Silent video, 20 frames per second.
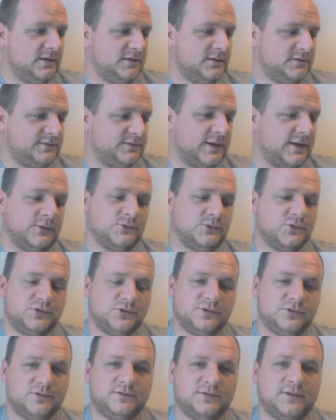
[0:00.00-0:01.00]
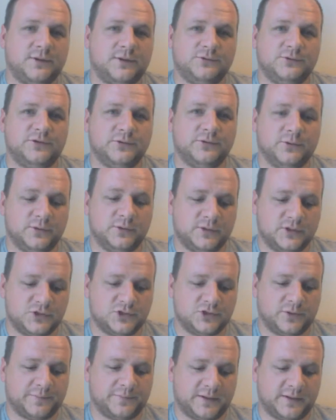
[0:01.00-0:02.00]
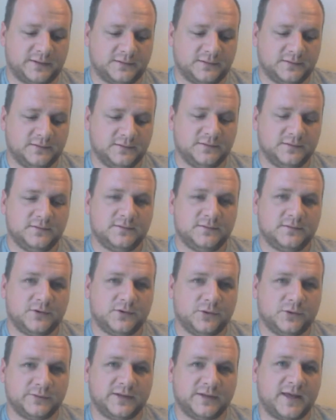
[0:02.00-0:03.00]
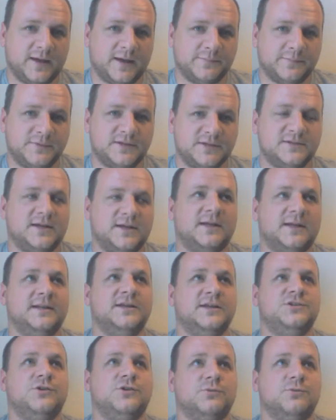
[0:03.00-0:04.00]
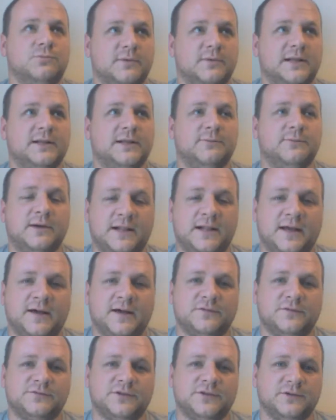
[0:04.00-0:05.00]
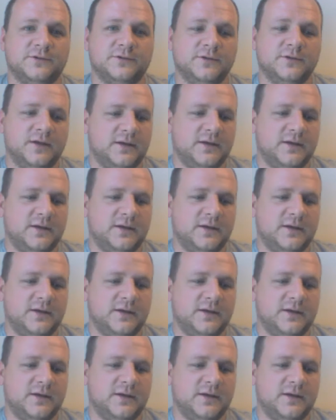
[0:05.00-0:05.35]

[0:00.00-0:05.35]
don't do all your shopping on campus unless you really have to.